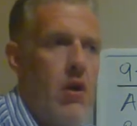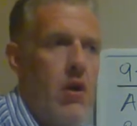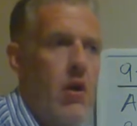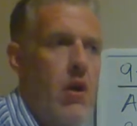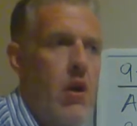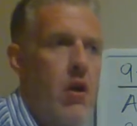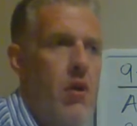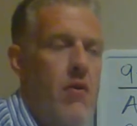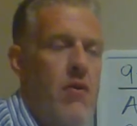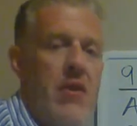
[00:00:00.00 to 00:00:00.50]

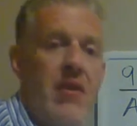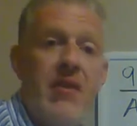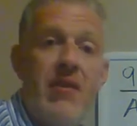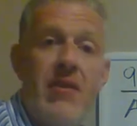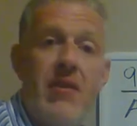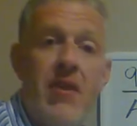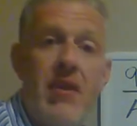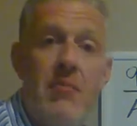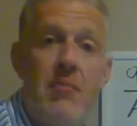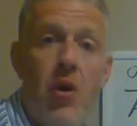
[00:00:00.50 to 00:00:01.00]
you know this,
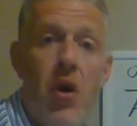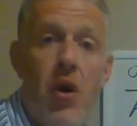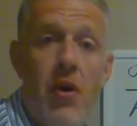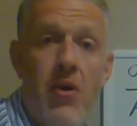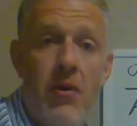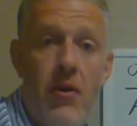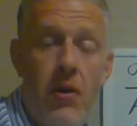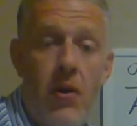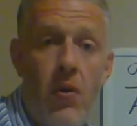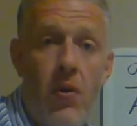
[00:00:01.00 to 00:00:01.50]
this part
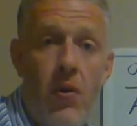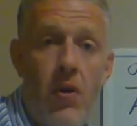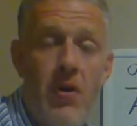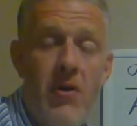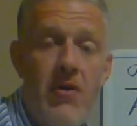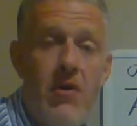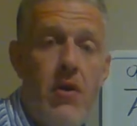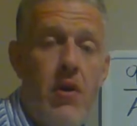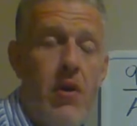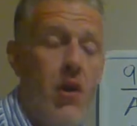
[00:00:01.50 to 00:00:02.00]
of the
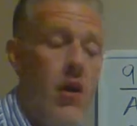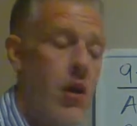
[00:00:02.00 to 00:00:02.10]
course